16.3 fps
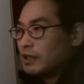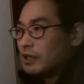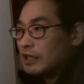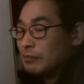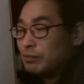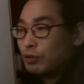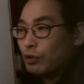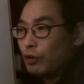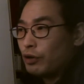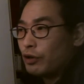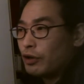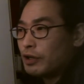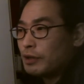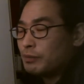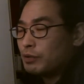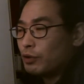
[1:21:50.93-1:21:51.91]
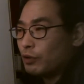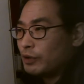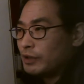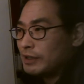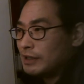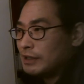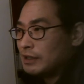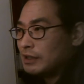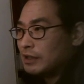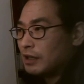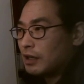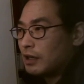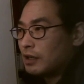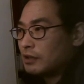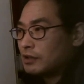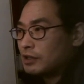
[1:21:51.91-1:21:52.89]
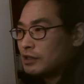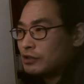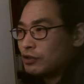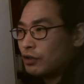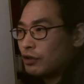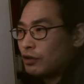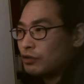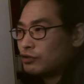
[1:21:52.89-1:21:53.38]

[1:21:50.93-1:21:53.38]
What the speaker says: employer, employee, teacher,